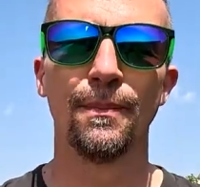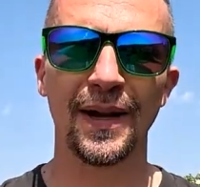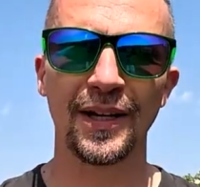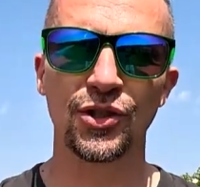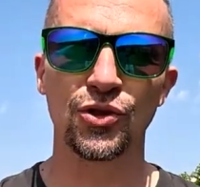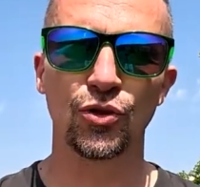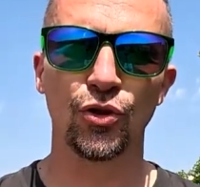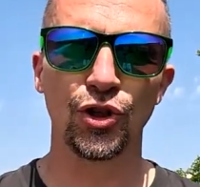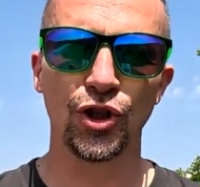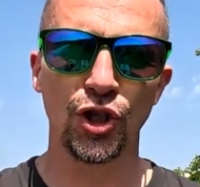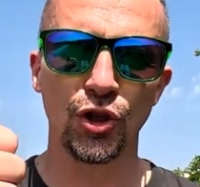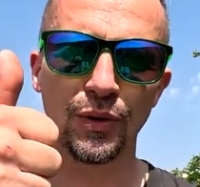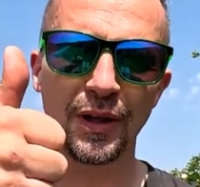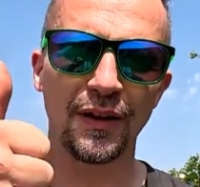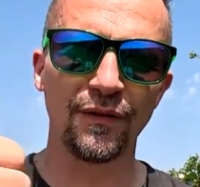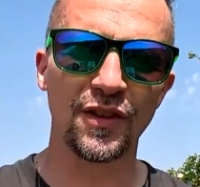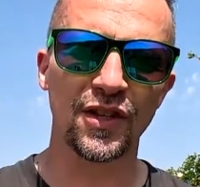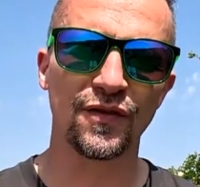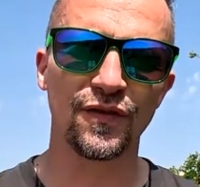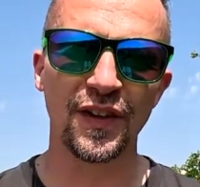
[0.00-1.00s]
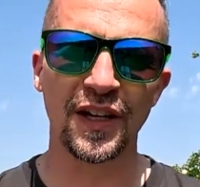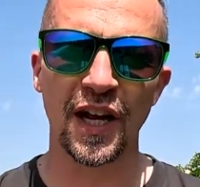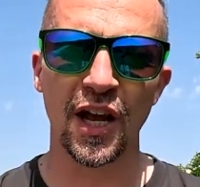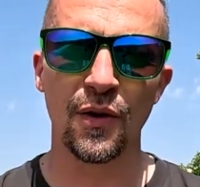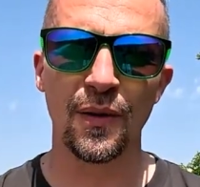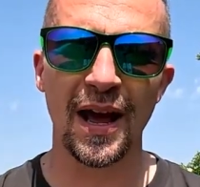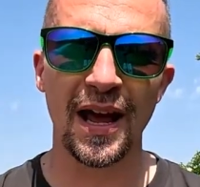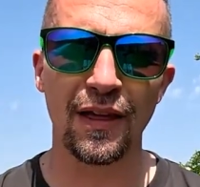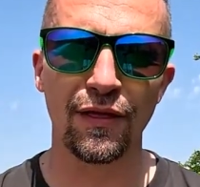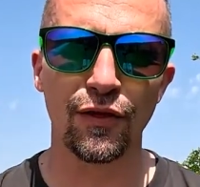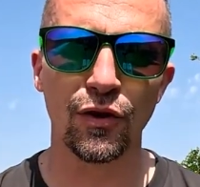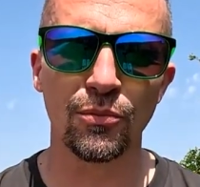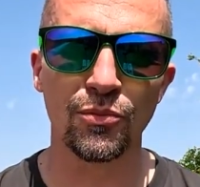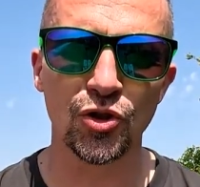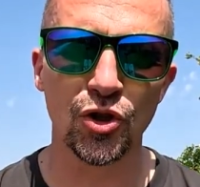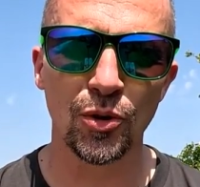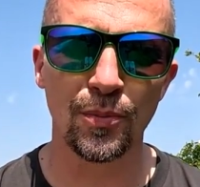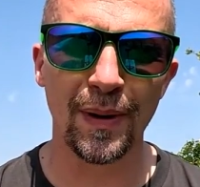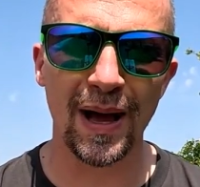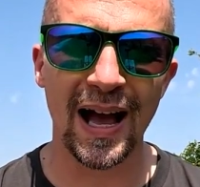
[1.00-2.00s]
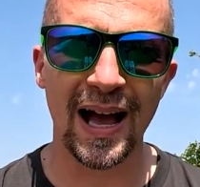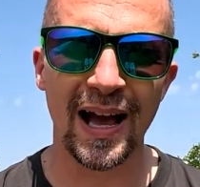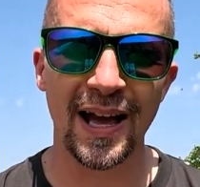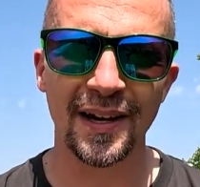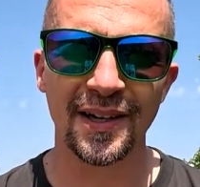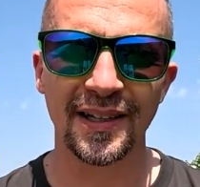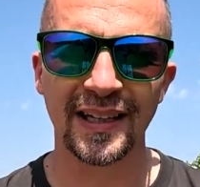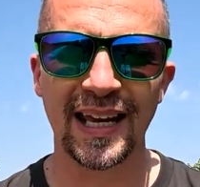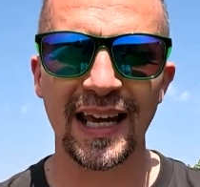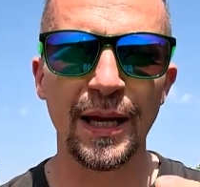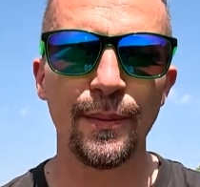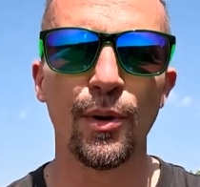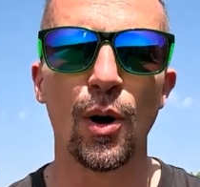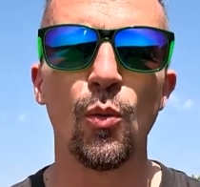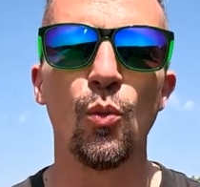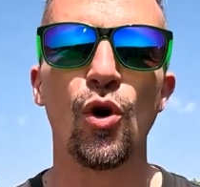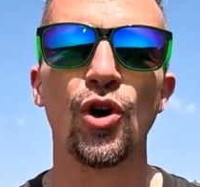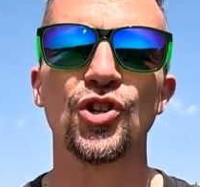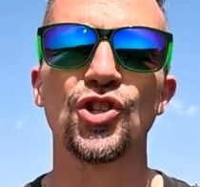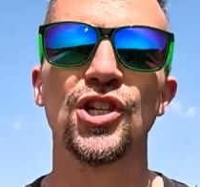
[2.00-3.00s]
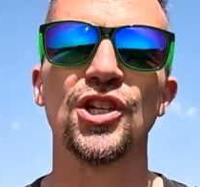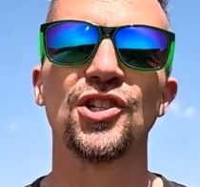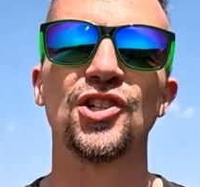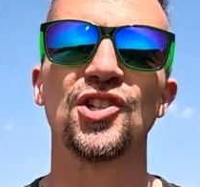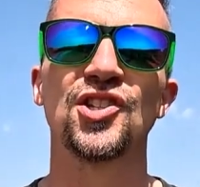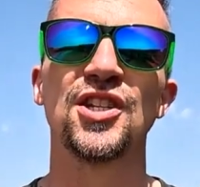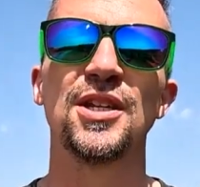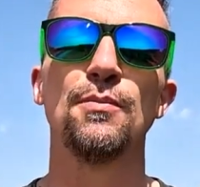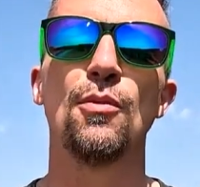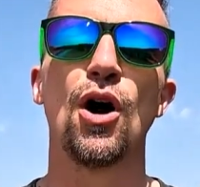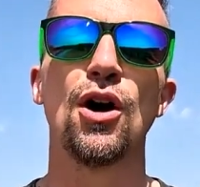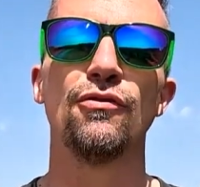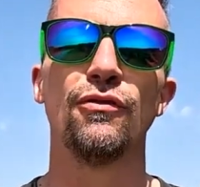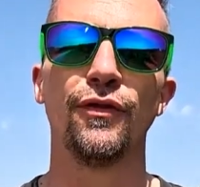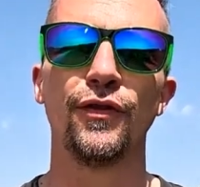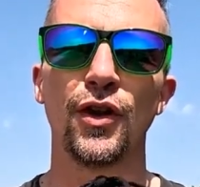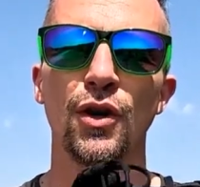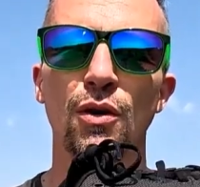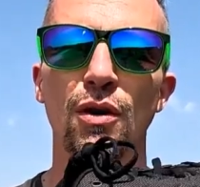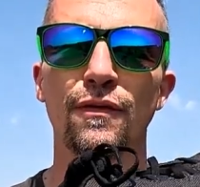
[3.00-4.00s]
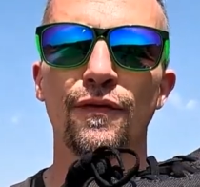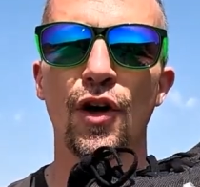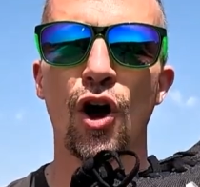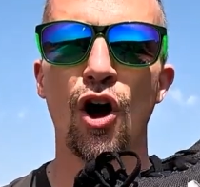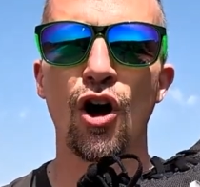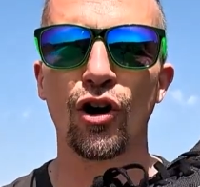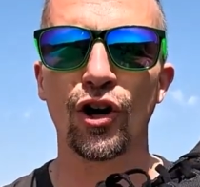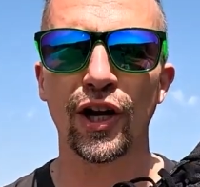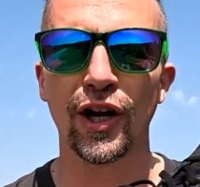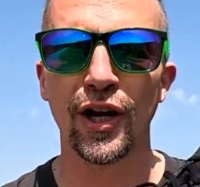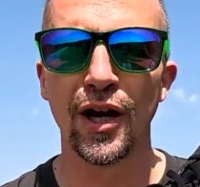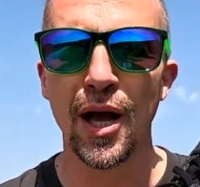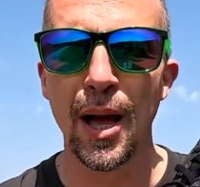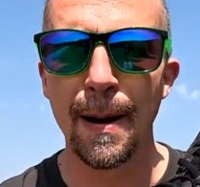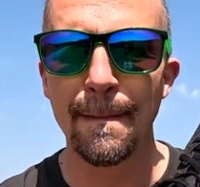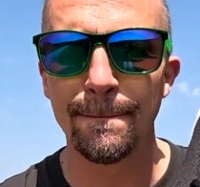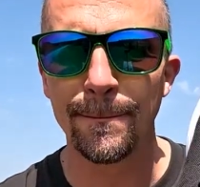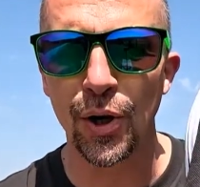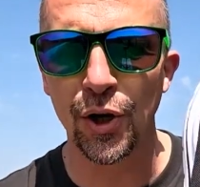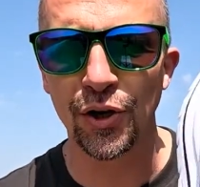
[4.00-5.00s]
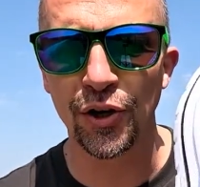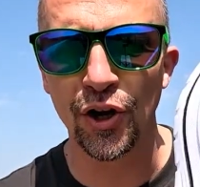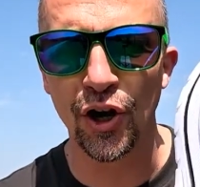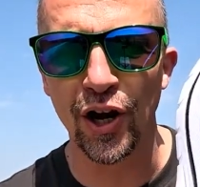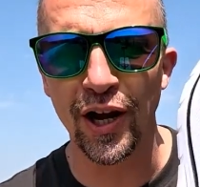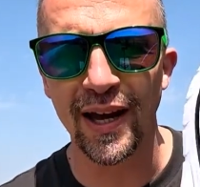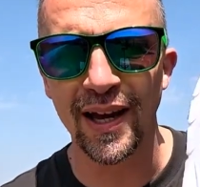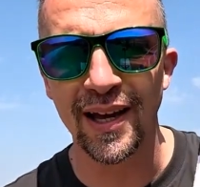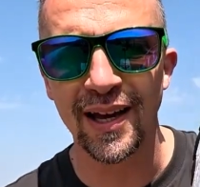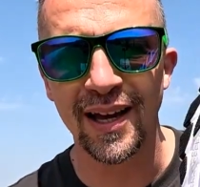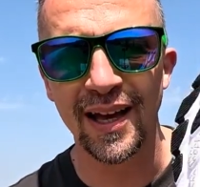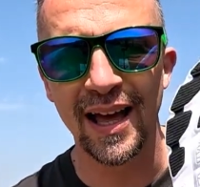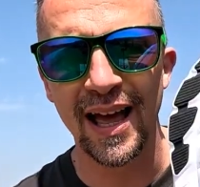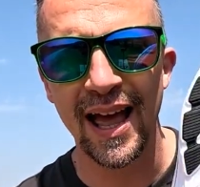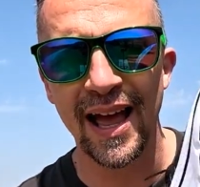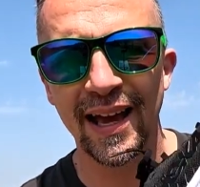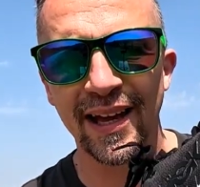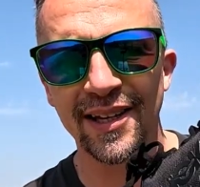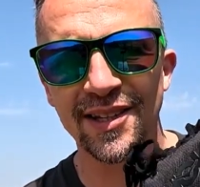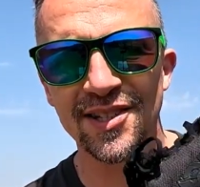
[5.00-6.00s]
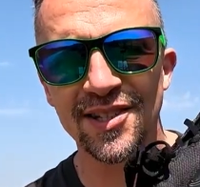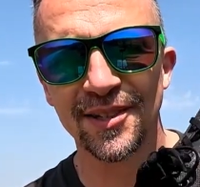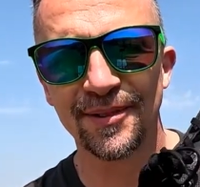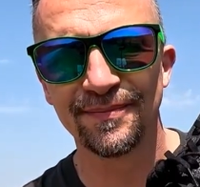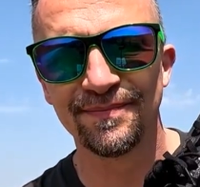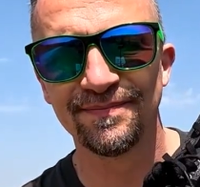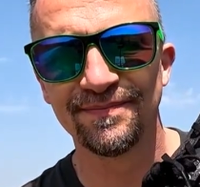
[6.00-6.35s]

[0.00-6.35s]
Make sure you give this video a thumbs up and keep on watching to see my review of the Hoka Bondi X.